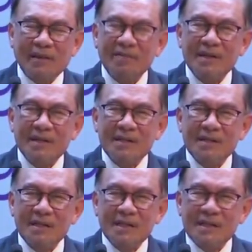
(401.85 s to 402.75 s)

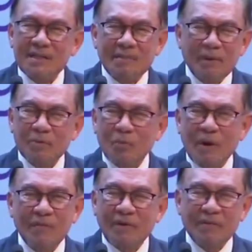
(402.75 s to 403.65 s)
governance is about
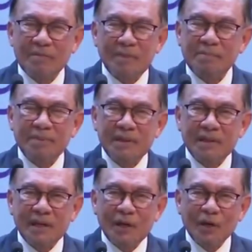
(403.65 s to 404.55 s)
welfare of the people,